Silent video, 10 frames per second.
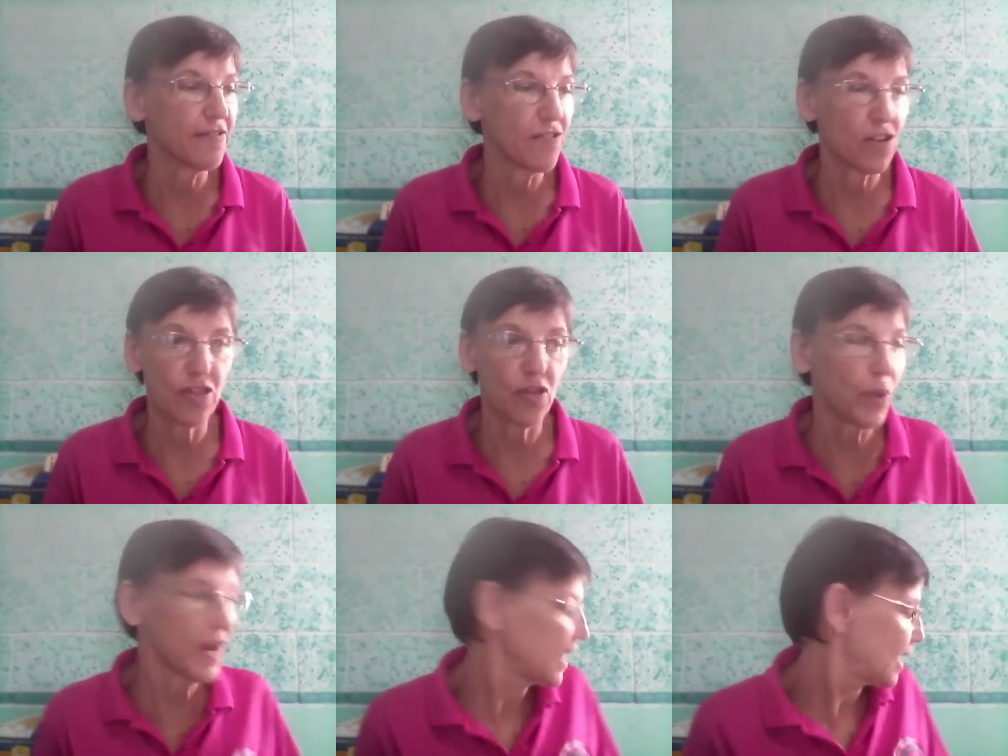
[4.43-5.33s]
for the
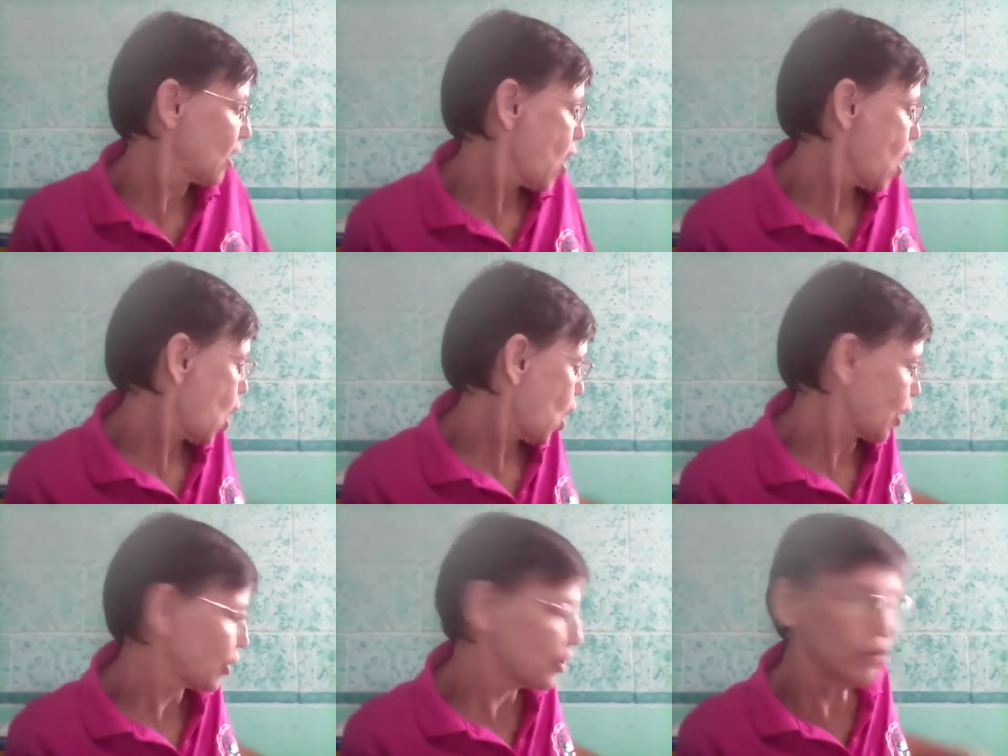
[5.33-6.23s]
week.
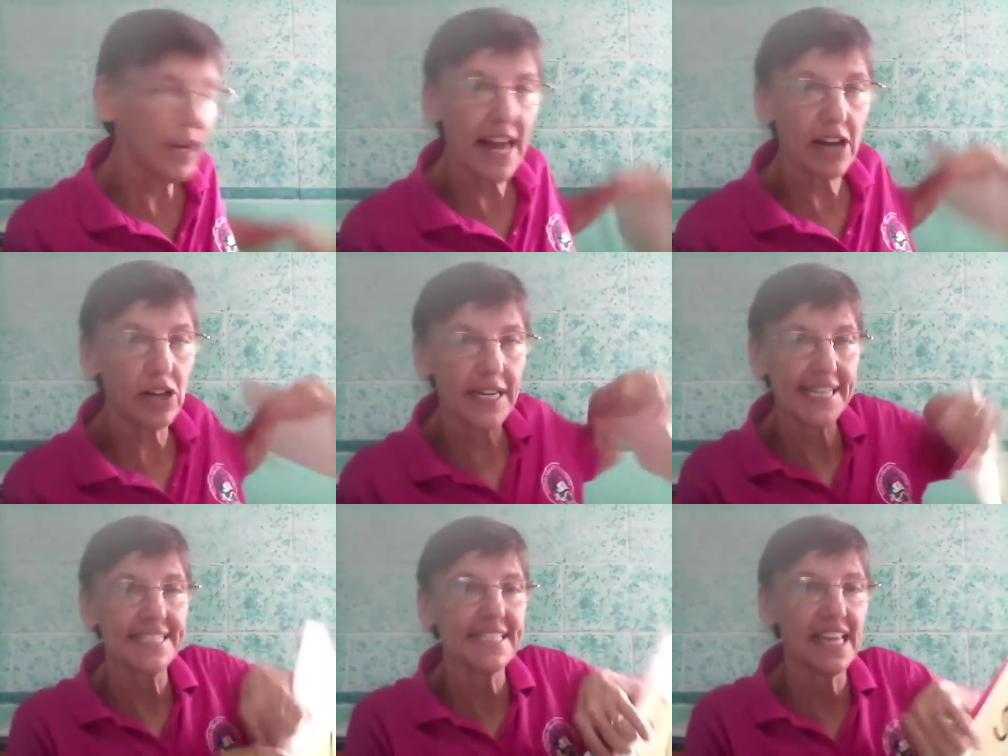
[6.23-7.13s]
Our new letter is the